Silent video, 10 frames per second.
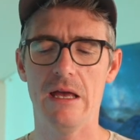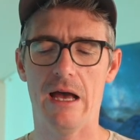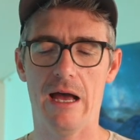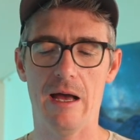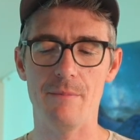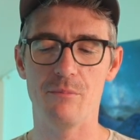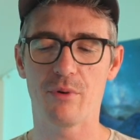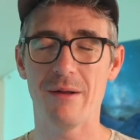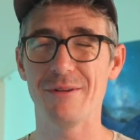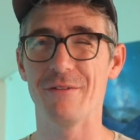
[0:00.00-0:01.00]

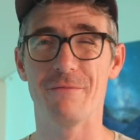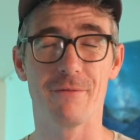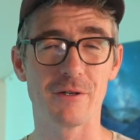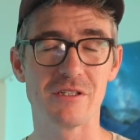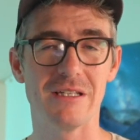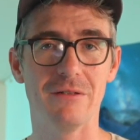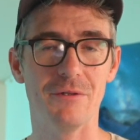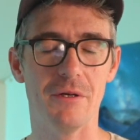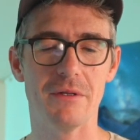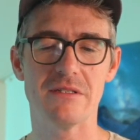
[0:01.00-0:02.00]
Probably the first thing you'll
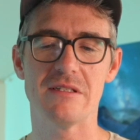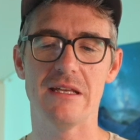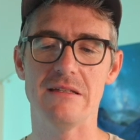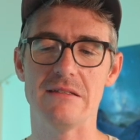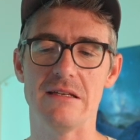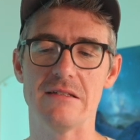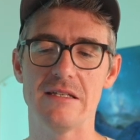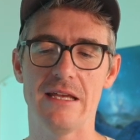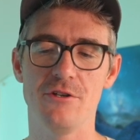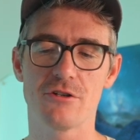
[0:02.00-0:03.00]
notice is
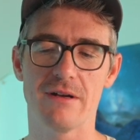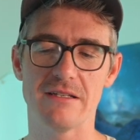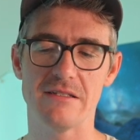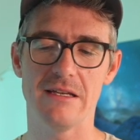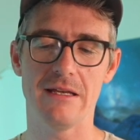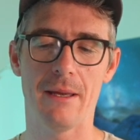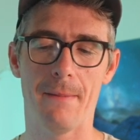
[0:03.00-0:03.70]
this interesting